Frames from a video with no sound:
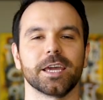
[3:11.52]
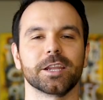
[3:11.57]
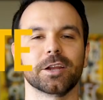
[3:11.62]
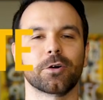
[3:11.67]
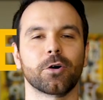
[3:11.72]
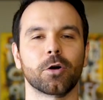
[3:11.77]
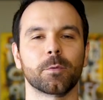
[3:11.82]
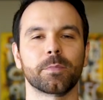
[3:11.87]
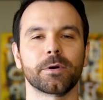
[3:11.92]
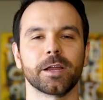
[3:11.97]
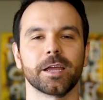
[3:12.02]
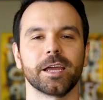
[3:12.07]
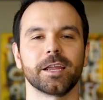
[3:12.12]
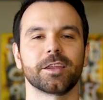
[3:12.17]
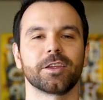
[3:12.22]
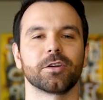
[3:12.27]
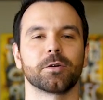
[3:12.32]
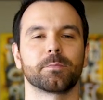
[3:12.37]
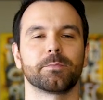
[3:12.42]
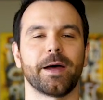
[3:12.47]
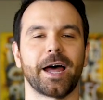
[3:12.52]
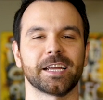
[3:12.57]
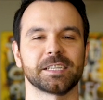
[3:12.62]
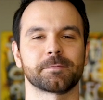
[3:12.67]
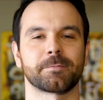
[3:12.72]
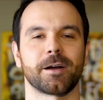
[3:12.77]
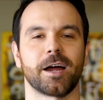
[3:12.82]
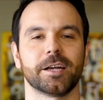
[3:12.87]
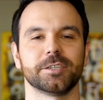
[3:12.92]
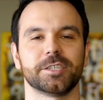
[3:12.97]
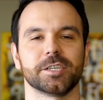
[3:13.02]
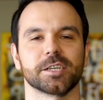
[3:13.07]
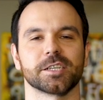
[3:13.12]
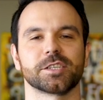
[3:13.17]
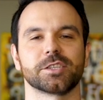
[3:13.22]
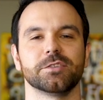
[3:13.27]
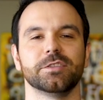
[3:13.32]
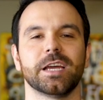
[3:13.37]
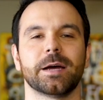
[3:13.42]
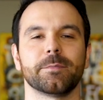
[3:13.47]
Incorporate your past
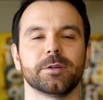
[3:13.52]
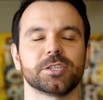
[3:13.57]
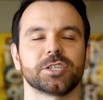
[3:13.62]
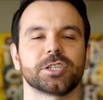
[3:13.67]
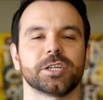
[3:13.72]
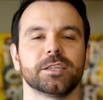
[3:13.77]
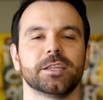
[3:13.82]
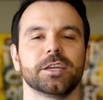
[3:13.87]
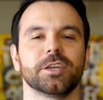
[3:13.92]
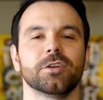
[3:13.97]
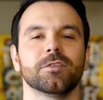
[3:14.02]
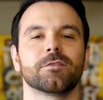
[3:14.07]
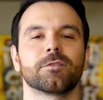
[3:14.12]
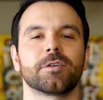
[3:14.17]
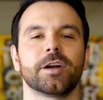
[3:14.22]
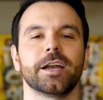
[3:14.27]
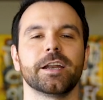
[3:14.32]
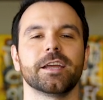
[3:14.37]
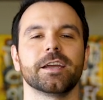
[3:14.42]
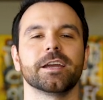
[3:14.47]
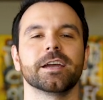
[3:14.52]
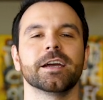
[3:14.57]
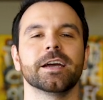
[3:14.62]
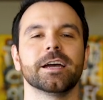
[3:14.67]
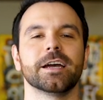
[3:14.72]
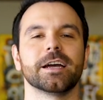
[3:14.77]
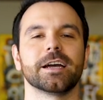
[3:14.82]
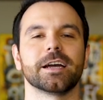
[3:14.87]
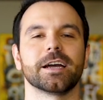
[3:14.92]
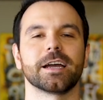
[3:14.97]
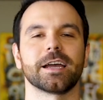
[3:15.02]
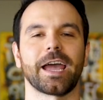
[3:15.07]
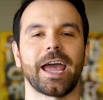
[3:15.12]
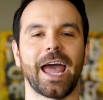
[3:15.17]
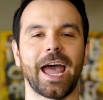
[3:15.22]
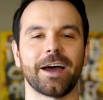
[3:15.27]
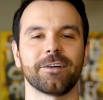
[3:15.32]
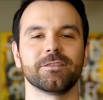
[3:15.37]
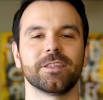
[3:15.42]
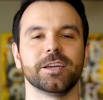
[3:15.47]
projects to demonstrate that you already
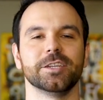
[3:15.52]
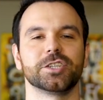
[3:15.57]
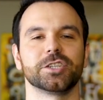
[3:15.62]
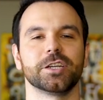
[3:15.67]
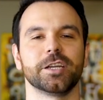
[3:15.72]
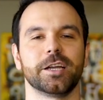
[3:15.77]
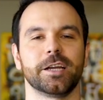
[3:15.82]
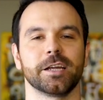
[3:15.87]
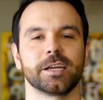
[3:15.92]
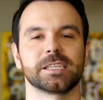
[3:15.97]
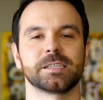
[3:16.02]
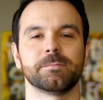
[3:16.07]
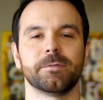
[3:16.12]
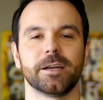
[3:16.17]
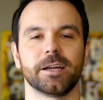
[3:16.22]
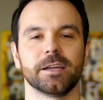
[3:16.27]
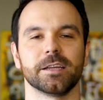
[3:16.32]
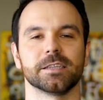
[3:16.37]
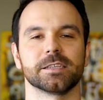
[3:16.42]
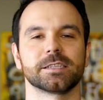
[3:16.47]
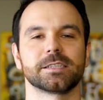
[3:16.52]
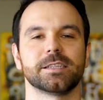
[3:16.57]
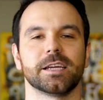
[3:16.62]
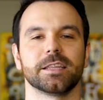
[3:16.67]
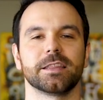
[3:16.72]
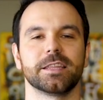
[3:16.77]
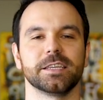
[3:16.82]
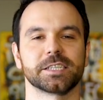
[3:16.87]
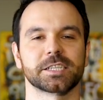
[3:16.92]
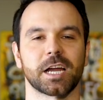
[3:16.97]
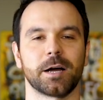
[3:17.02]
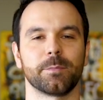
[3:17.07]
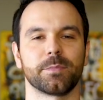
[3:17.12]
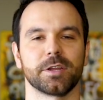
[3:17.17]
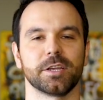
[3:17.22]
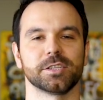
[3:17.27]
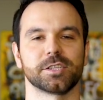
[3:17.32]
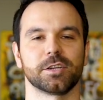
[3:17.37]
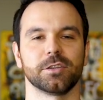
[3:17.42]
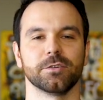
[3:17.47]
have the engineering experience that these
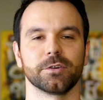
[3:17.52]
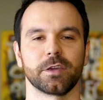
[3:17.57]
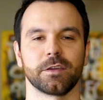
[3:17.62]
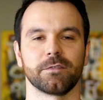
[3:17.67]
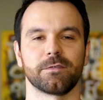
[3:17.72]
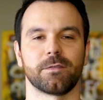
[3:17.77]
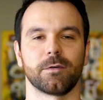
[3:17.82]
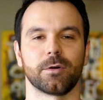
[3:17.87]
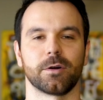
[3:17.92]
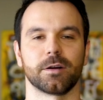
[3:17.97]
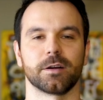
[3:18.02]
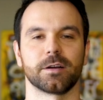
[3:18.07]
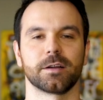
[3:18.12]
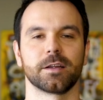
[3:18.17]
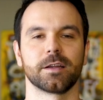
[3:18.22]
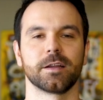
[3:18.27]
companies are looking for.